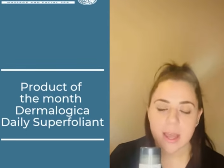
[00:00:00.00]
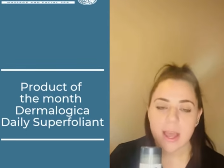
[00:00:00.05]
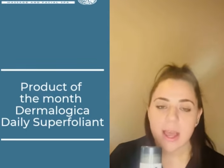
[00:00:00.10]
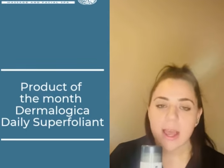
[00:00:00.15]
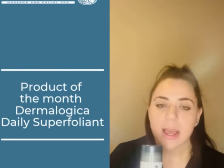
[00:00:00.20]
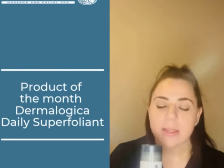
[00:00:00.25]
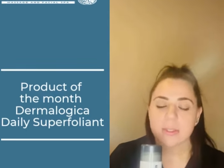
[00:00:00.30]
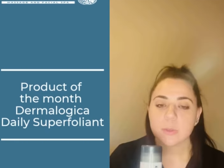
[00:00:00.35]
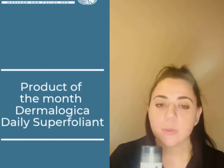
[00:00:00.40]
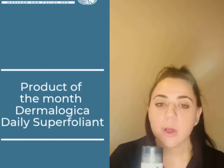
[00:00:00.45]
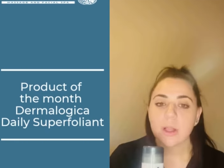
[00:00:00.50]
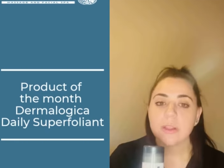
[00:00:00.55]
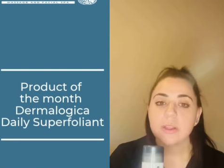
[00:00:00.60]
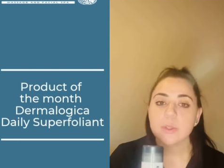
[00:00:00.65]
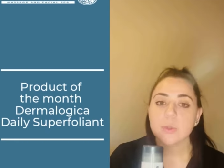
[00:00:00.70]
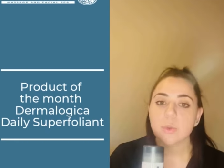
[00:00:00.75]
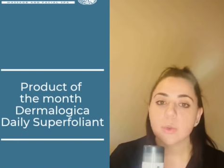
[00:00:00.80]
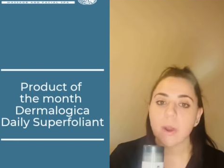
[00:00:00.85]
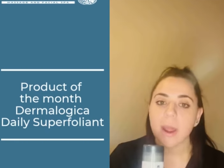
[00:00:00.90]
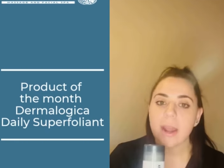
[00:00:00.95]
as well
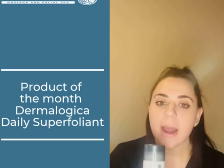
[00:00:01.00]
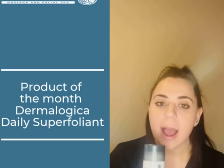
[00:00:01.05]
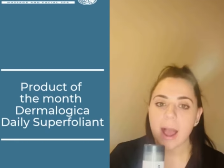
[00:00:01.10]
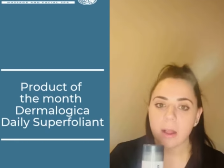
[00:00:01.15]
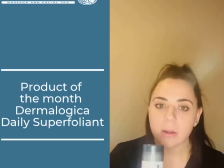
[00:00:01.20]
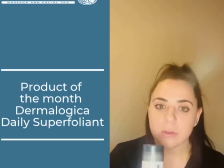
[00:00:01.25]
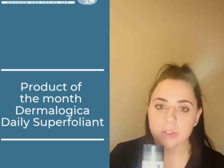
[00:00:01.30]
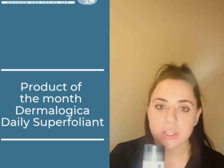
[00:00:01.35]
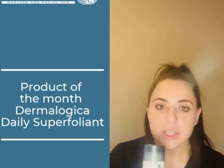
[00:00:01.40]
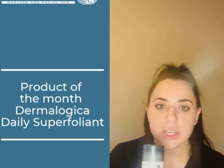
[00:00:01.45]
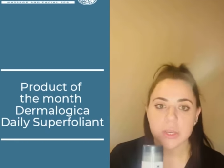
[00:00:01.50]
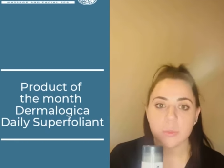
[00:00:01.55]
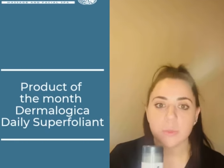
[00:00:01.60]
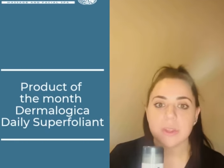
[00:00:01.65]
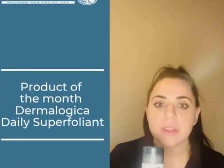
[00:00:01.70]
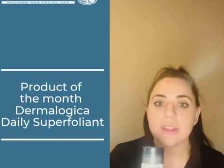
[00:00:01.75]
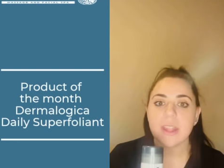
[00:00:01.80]
as red algae with